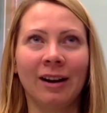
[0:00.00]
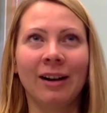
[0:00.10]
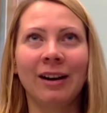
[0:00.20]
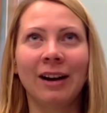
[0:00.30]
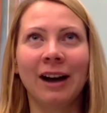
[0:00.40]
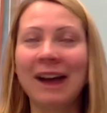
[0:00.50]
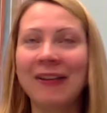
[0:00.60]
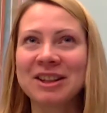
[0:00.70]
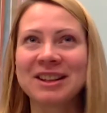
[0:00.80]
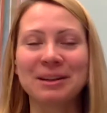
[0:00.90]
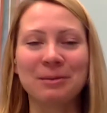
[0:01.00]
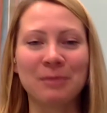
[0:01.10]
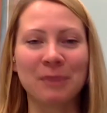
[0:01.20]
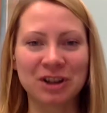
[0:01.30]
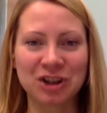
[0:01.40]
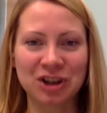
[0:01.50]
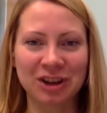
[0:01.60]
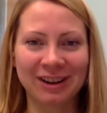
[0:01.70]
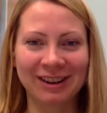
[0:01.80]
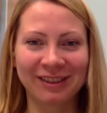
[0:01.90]
I haven't seen much
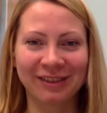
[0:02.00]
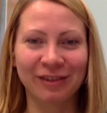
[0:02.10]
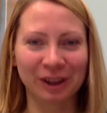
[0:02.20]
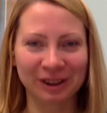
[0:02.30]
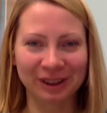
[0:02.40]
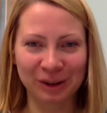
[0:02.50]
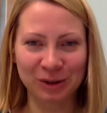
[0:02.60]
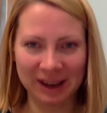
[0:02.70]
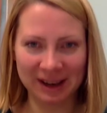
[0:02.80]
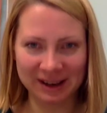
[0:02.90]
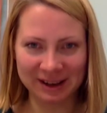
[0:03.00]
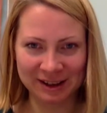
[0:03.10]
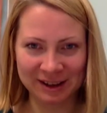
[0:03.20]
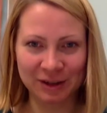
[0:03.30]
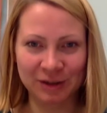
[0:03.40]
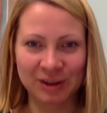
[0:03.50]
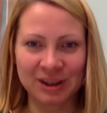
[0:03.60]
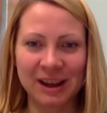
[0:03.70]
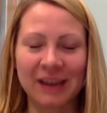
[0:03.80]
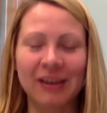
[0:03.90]
real use cases
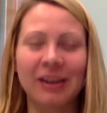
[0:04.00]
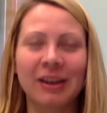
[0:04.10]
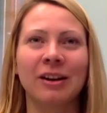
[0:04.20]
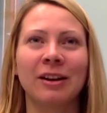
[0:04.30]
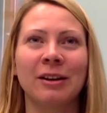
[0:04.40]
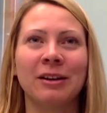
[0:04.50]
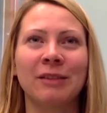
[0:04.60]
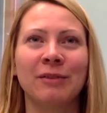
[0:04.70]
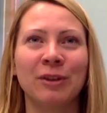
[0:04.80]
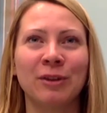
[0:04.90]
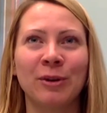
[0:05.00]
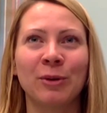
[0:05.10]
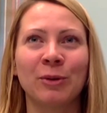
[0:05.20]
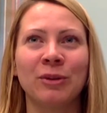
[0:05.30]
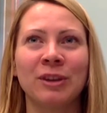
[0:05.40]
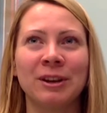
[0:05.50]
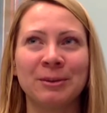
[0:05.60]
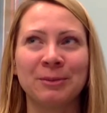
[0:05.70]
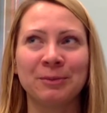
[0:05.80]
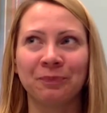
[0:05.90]
today, even though
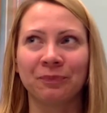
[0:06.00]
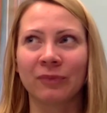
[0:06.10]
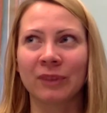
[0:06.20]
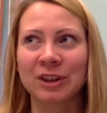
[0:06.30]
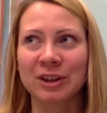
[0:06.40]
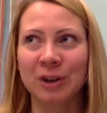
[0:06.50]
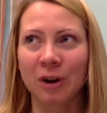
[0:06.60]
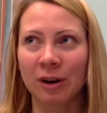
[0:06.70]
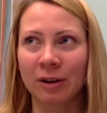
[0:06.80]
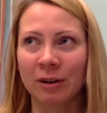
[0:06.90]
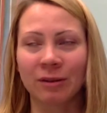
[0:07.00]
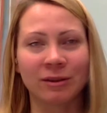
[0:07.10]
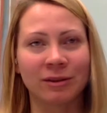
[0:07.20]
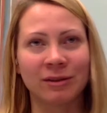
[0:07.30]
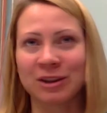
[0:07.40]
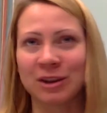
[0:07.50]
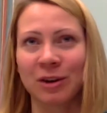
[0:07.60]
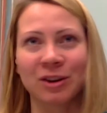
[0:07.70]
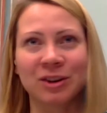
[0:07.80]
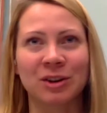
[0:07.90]
the
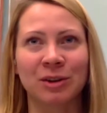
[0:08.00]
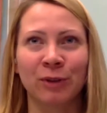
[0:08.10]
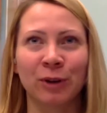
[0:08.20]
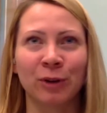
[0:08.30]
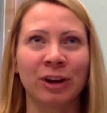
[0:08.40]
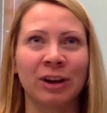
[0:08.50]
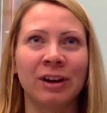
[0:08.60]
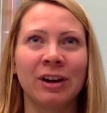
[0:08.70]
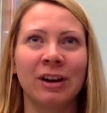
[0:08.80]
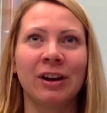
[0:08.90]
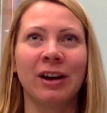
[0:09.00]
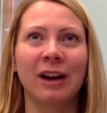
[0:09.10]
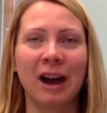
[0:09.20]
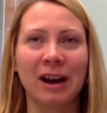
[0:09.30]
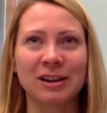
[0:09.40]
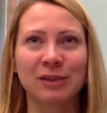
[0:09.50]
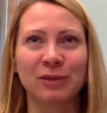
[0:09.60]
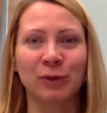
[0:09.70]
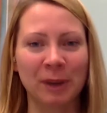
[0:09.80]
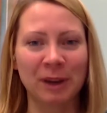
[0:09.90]
talks are very
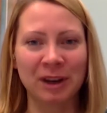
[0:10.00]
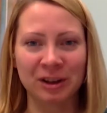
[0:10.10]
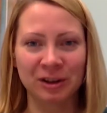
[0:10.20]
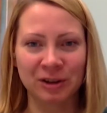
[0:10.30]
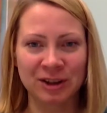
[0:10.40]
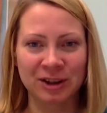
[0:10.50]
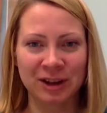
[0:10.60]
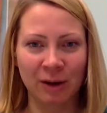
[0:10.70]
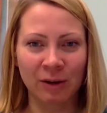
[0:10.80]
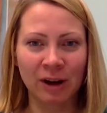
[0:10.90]
active for many years now.